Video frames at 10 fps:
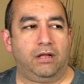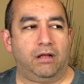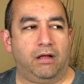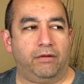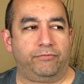
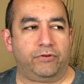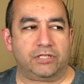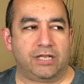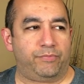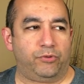Uh, for
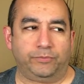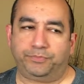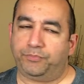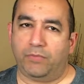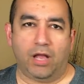example,
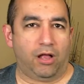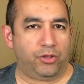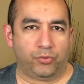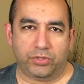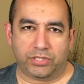All
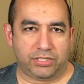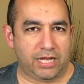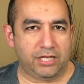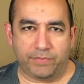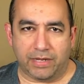the World's a
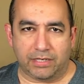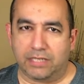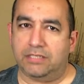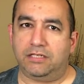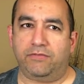Stage back in
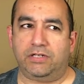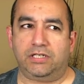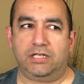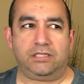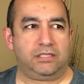nineteen
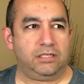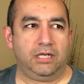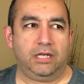seventy-six,